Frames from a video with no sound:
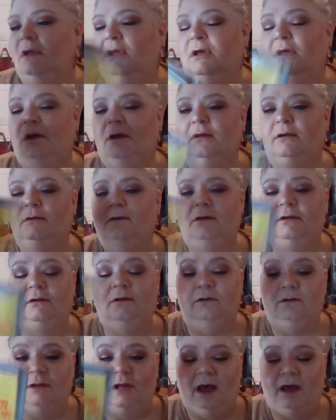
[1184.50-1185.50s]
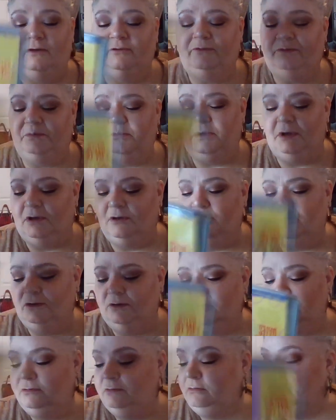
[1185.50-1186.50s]
And it'll last me a
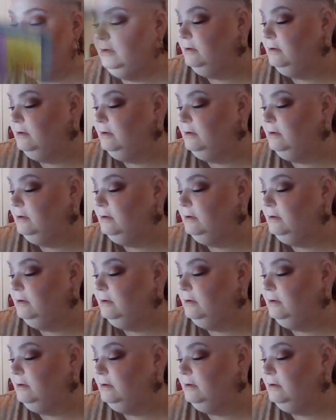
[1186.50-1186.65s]
good